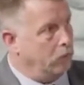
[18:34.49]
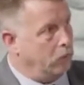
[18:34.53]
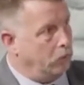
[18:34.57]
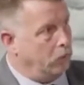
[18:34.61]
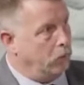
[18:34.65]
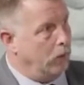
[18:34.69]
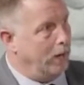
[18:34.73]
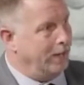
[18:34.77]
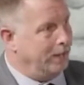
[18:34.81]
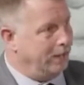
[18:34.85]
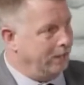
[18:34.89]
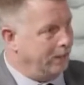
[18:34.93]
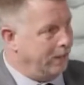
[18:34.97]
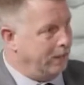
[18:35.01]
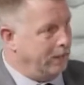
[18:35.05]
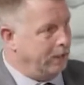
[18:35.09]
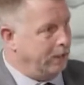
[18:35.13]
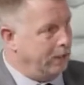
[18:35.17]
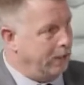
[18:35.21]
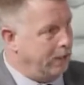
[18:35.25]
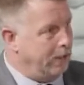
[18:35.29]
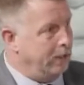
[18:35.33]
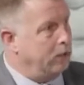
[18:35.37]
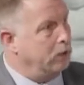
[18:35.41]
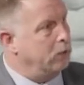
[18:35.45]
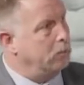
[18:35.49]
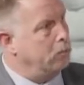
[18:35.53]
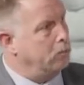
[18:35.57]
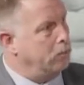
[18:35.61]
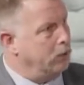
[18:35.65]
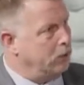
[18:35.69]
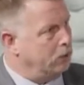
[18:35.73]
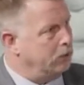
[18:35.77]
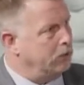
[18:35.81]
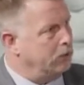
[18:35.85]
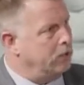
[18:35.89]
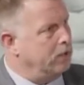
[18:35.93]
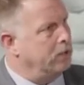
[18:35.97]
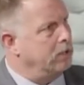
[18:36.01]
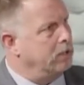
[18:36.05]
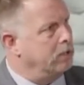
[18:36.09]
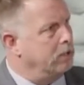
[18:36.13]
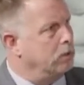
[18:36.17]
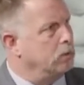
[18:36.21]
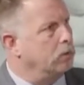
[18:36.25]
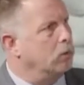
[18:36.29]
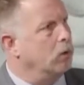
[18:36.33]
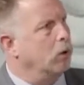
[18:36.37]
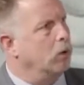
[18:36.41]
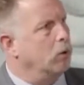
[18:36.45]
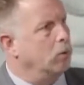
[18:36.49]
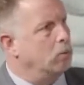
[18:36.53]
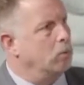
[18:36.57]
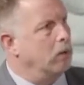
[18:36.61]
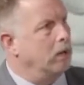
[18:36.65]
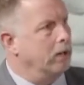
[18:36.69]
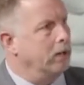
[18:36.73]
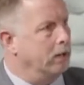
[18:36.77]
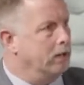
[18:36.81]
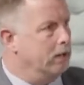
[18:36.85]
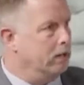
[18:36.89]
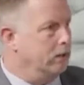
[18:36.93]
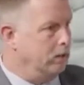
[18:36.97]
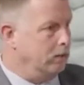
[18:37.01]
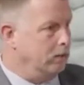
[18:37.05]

rather than built into the road, but